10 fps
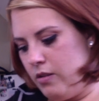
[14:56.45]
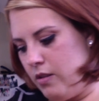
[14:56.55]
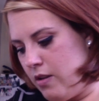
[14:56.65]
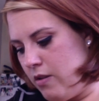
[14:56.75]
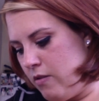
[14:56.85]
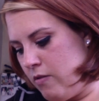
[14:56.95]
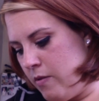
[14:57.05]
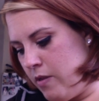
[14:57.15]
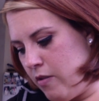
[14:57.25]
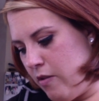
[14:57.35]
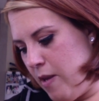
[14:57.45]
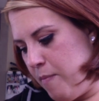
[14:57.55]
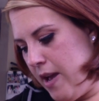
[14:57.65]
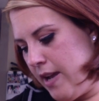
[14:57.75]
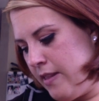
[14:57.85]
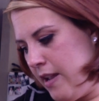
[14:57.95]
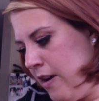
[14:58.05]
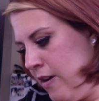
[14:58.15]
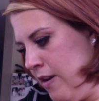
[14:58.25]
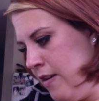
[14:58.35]
So I'll throw them back in
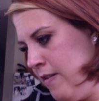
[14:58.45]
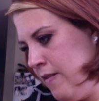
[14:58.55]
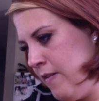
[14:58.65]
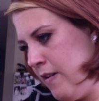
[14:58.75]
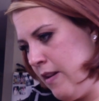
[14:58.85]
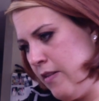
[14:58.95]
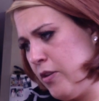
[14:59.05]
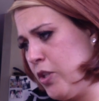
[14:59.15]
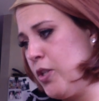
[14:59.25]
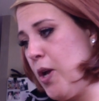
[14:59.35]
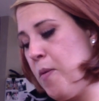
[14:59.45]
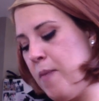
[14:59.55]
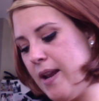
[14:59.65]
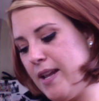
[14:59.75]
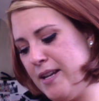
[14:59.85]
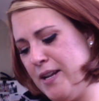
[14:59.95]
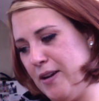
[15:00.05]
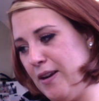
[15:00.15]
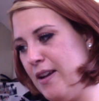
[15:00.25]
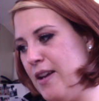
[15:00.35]
there. There's so many in
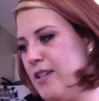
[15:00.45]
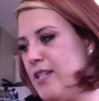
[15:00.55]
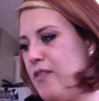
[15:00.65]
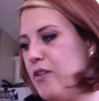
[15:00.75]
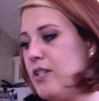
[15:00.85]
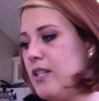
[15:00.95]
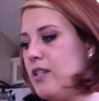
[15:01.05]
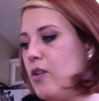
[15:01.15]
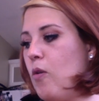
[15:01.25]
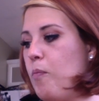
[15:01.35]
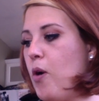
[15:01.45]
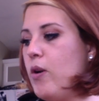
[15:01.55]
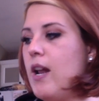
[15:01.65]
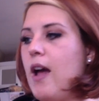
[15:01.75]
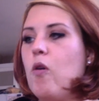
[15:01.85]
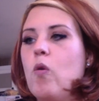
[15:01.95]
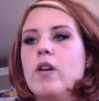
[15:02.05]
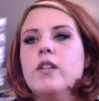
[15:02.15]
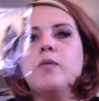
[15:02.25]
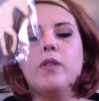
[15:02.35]
here. Then there's this little polka dot
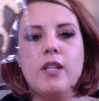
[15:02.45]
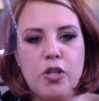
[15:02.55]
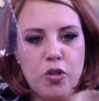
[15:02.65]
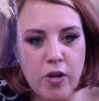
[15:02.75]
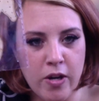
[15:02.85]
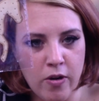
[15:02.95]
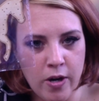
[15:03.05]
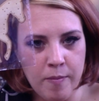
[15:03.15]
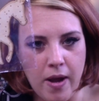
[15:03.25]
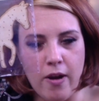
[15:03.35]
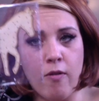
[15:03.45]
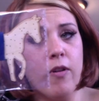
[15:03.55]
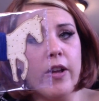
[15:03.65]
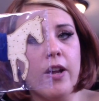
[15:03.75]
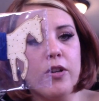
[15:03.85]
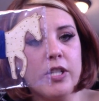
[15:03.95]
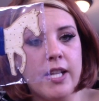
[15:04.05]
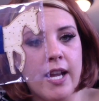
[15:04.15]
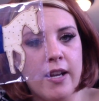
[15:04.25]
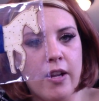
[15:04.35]
horse with this string on him. I don't really
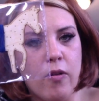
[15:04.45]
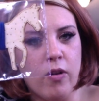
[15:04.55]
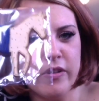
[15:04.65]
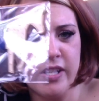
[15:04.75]
understand it. Or is